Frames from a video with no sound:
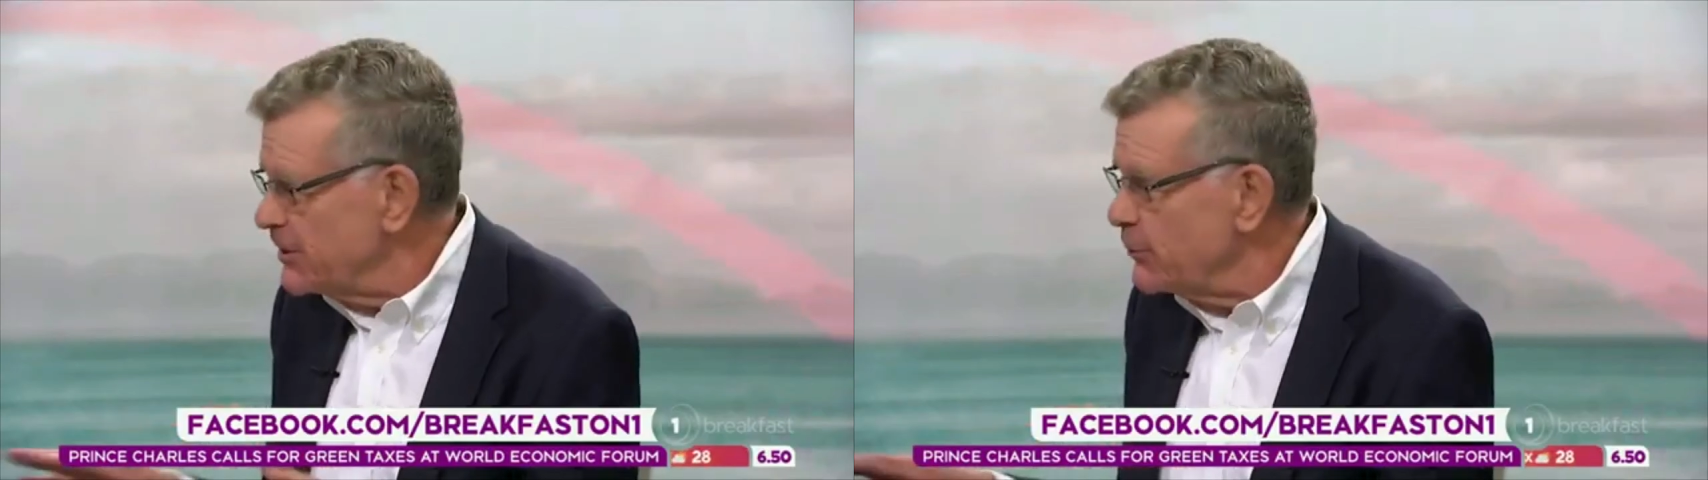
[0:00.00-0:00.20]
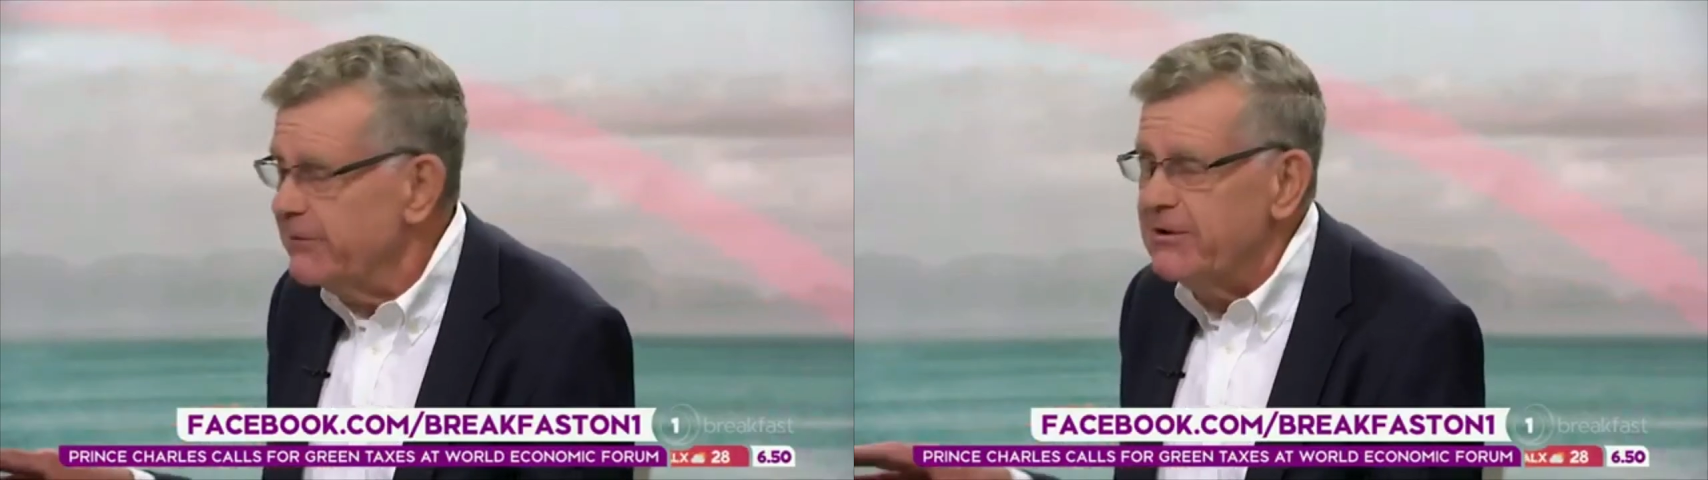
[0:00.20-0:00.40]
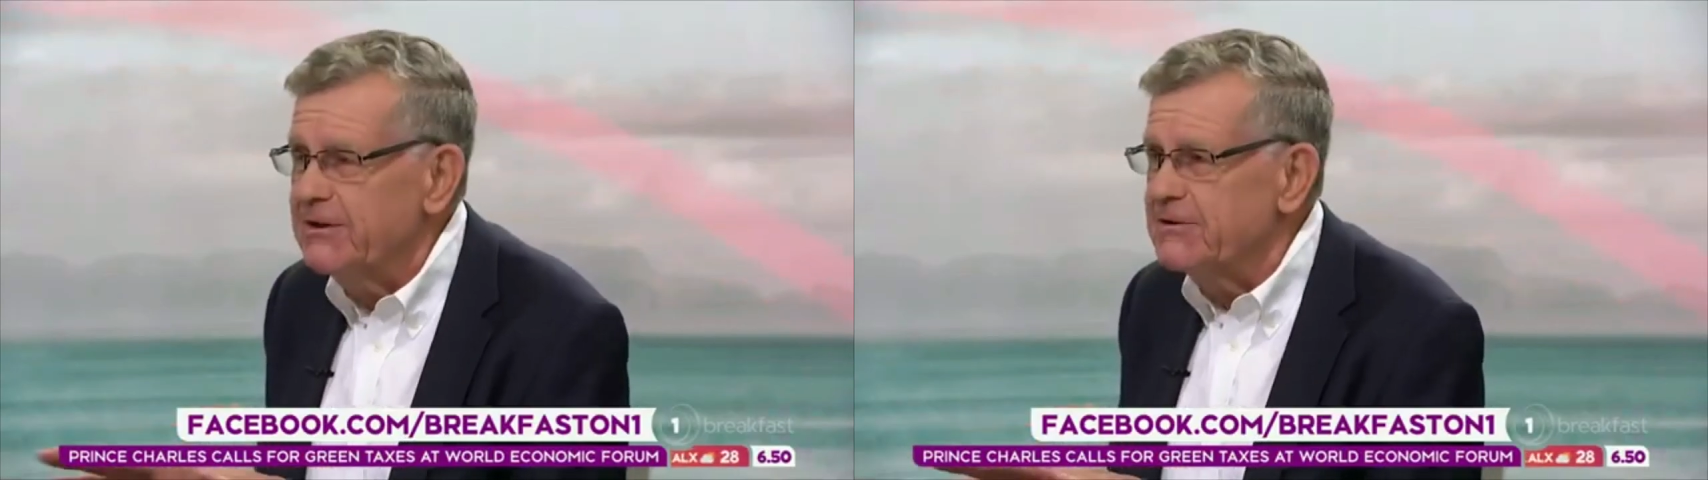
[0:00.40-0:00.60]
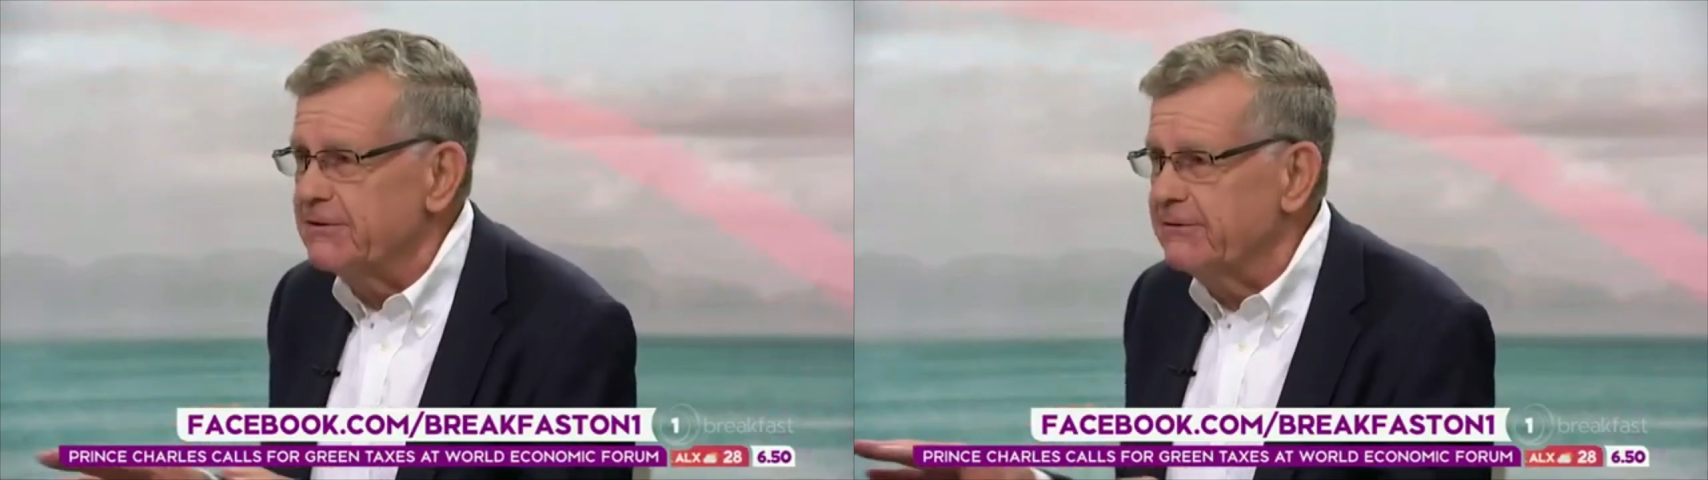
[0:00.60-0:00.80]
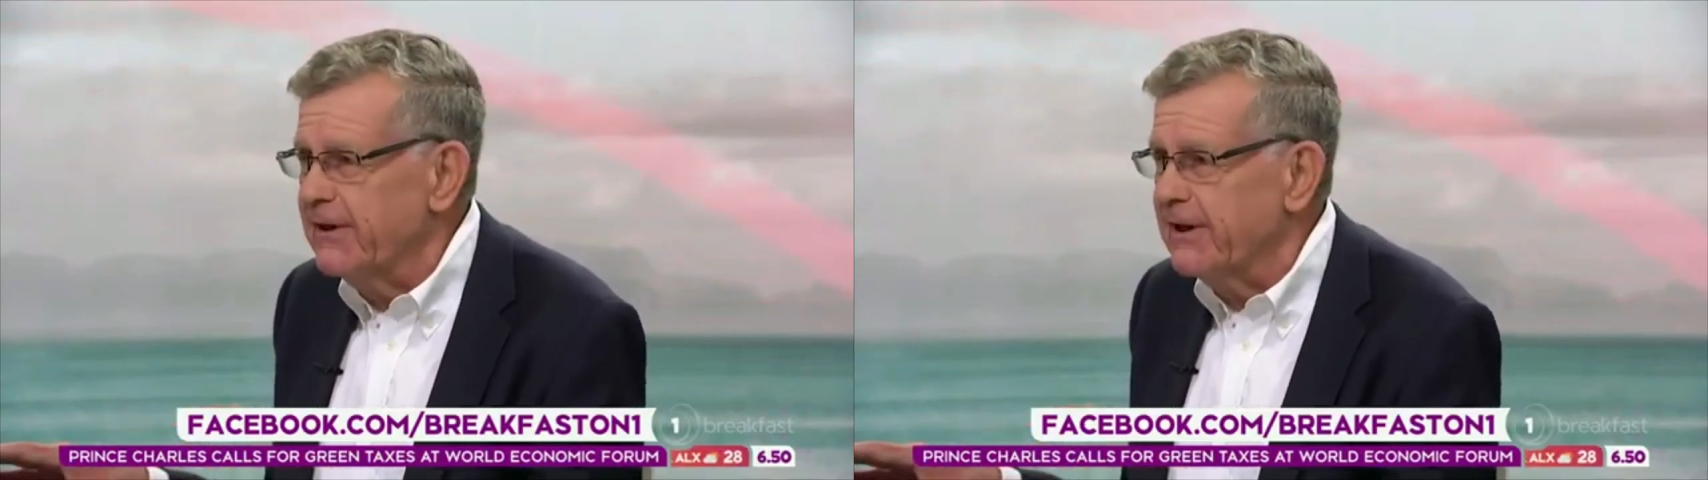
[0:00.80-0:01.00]
no evidence
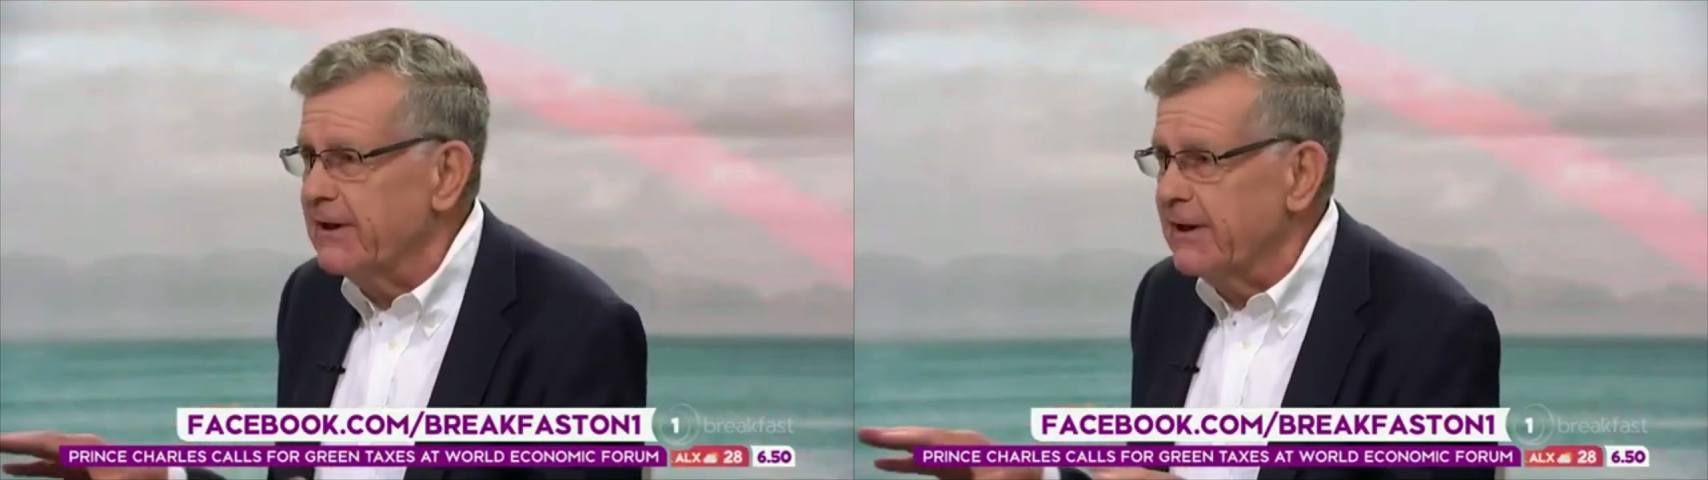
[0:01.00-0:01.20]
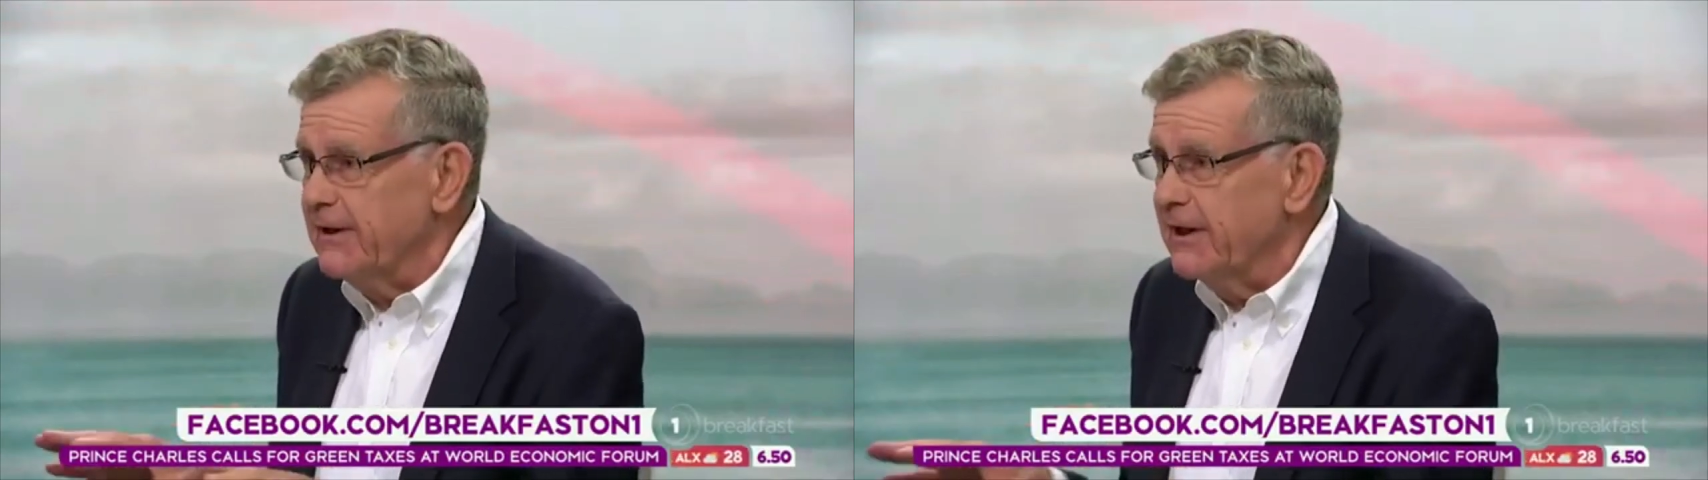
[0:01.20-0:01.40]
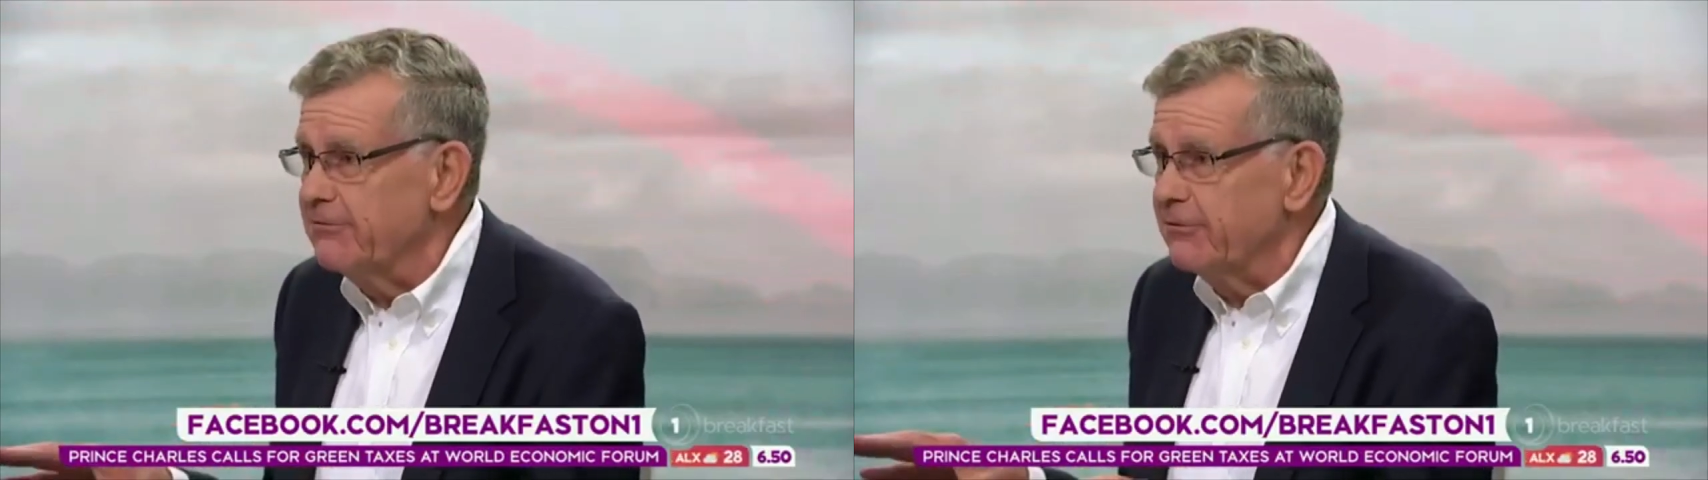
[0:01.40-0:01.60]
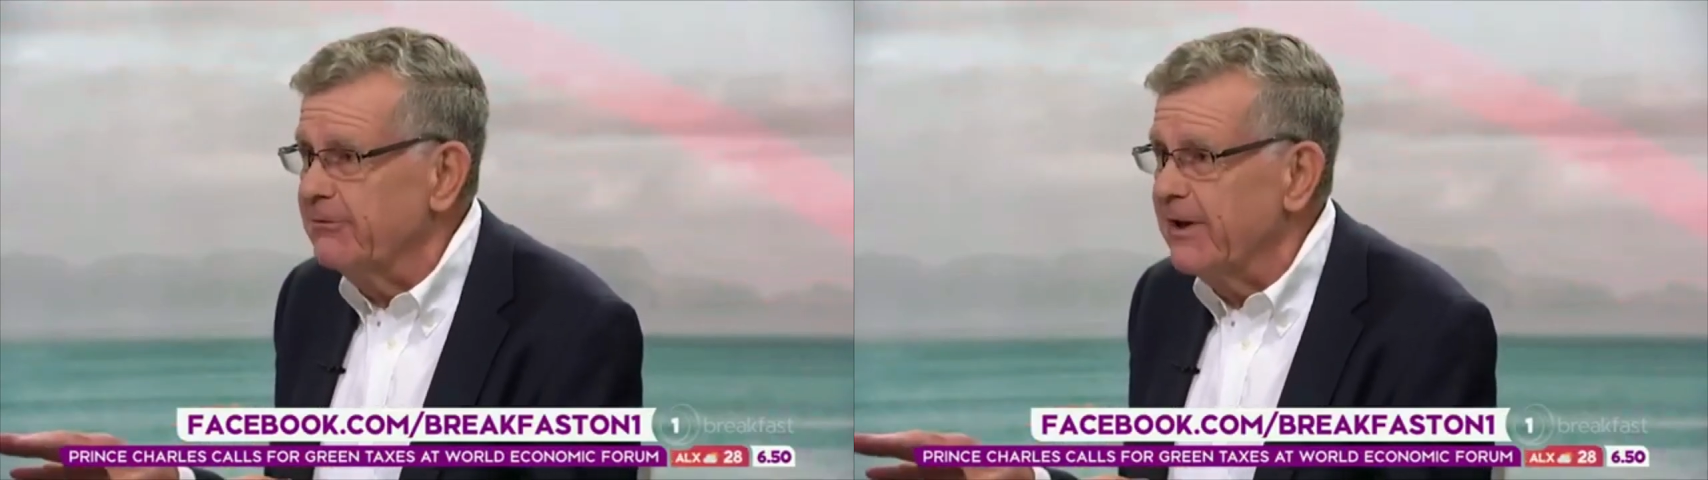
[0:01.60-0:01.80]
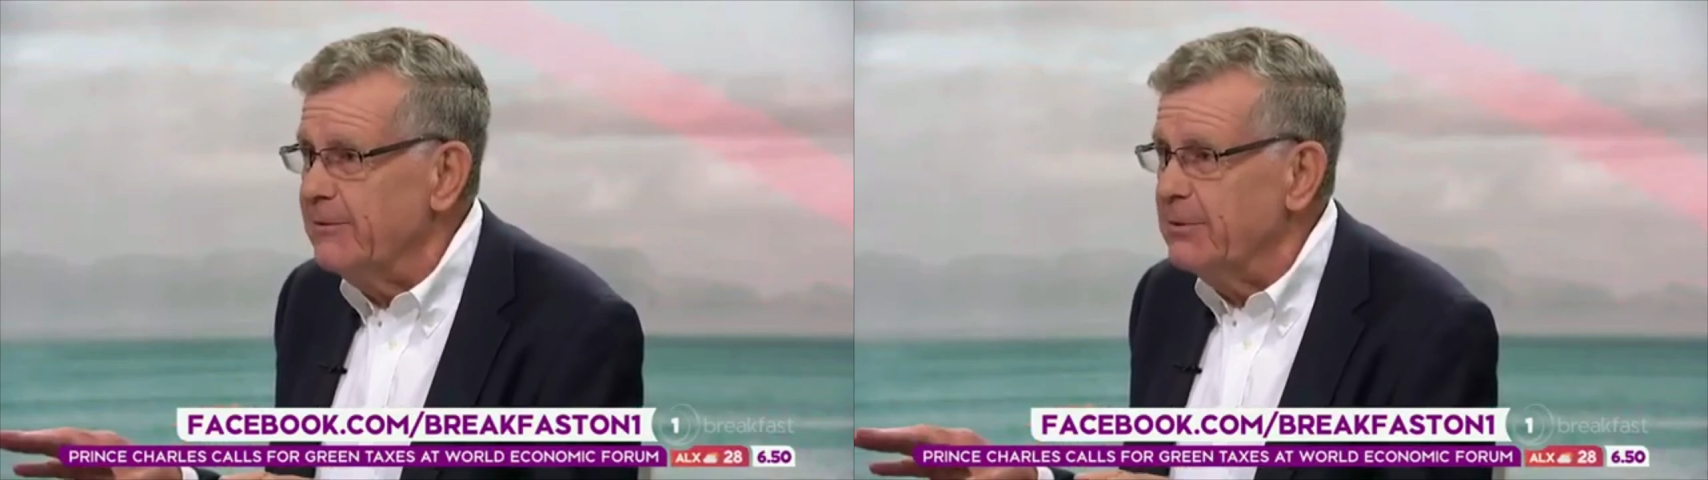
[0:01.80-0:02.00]
of that yet from
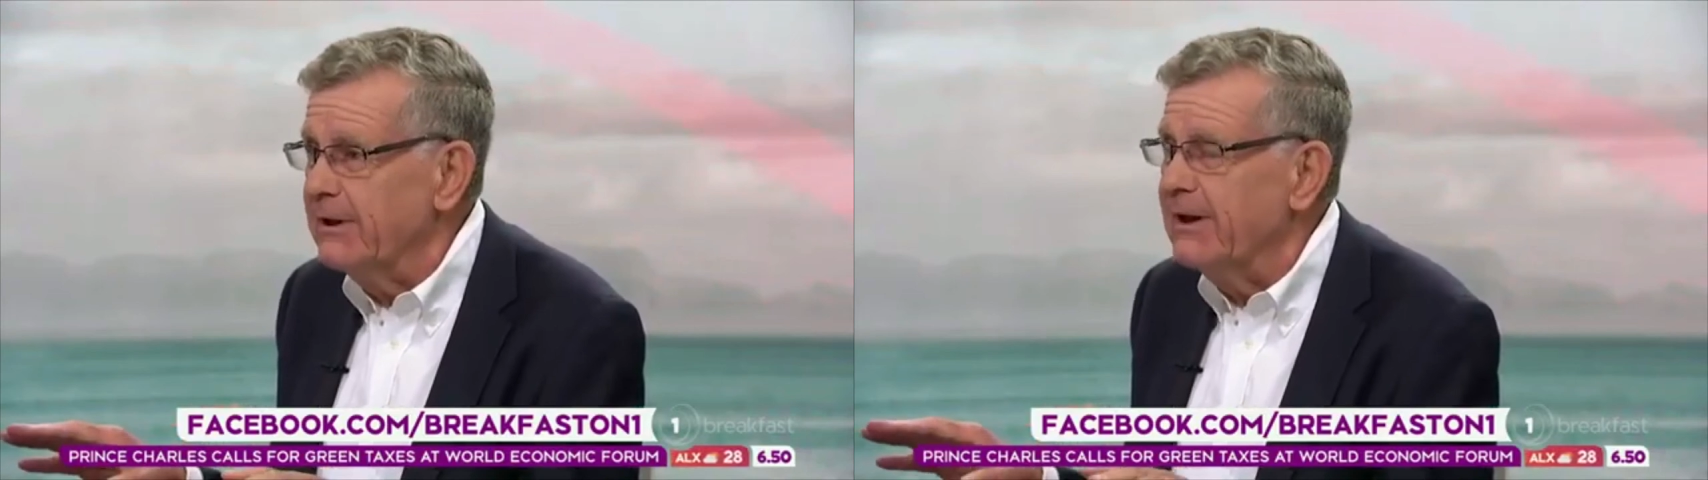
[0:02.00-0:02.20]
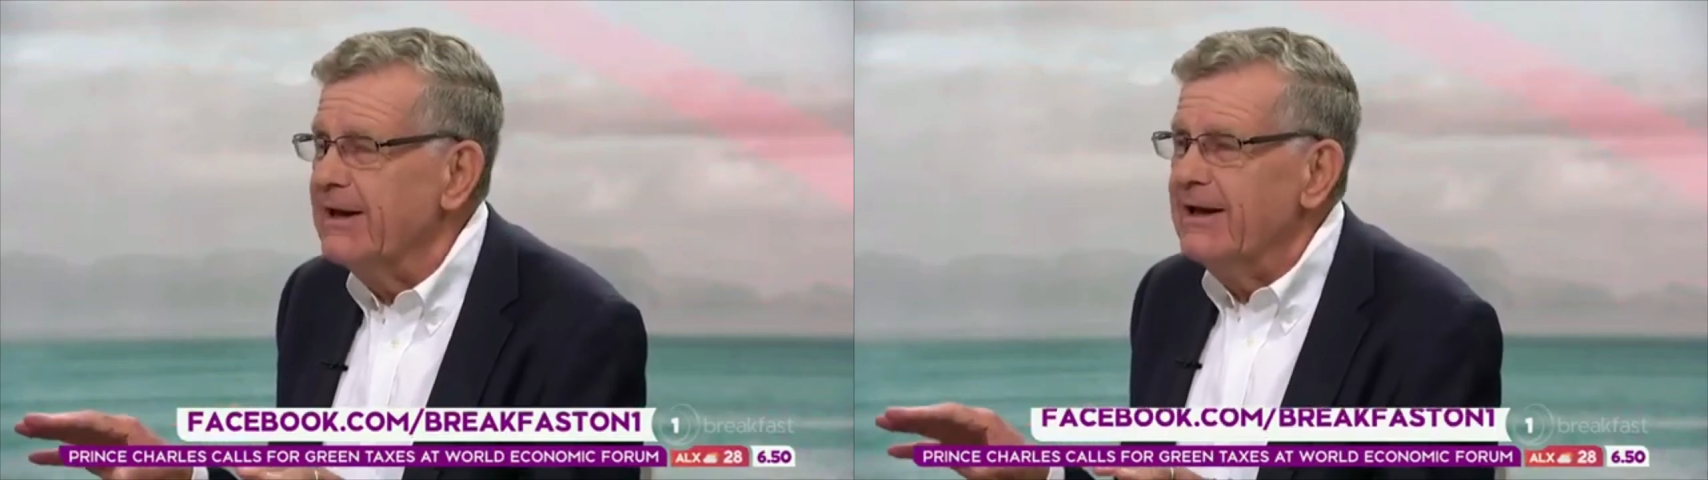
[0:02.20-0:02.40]
vaping,